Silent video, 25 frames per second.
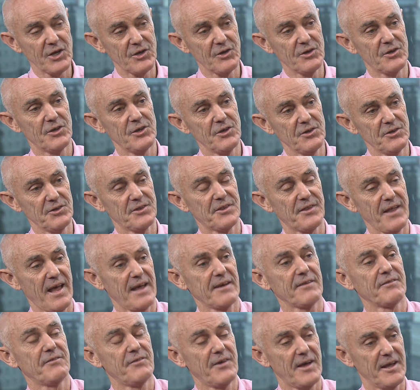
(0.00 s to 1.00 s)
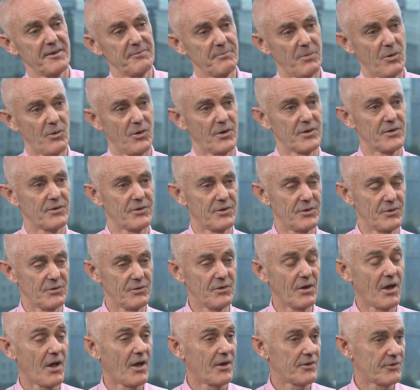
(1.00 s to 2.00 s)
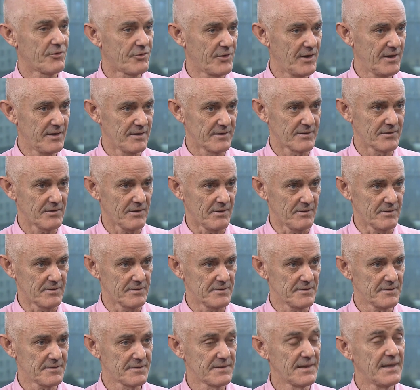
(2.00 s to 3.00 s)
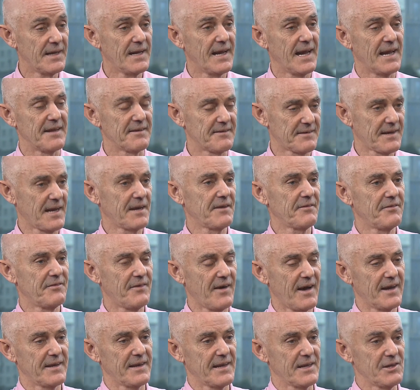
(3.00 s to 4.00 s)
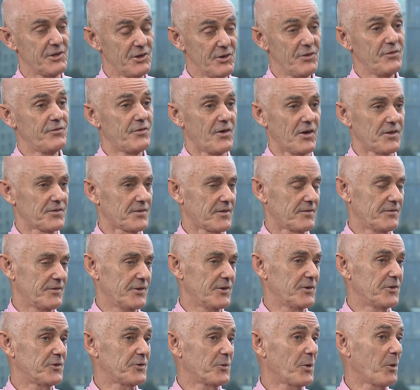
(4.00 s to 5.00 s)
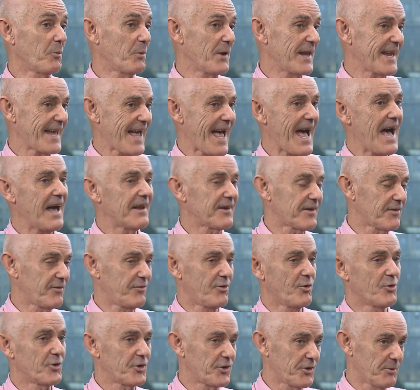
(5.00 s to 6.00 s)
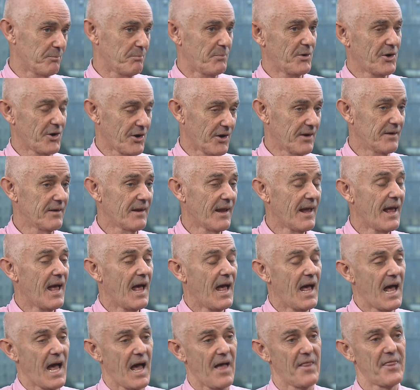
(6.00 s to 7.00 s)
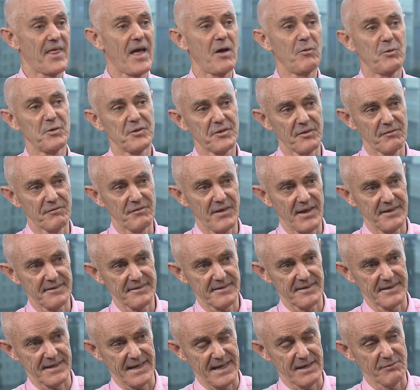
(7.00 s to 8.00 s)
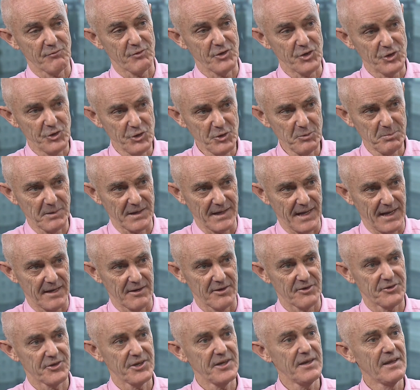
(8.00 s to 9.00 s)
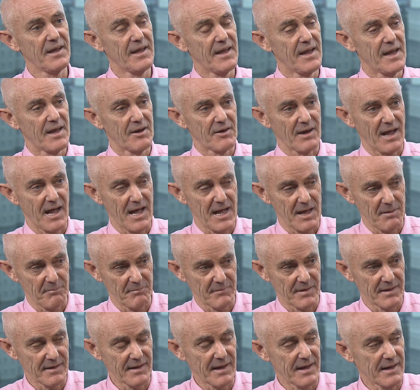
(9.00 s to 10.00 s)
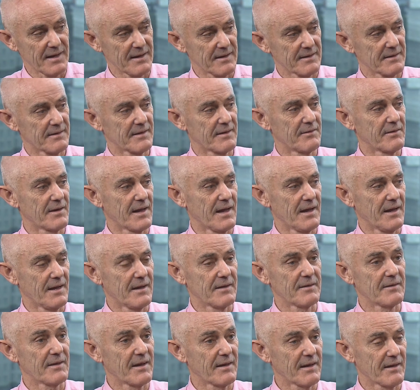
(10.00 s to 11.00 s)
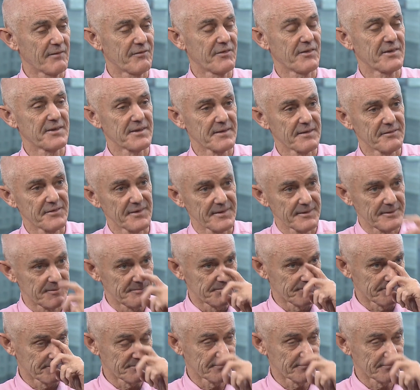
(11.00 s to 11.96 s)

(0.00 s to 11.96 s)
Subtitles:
could use that $5.2 trillion, instead of finding new fossil fuels that we can't afford to burn, and that was invested in renewable energy. Why would a private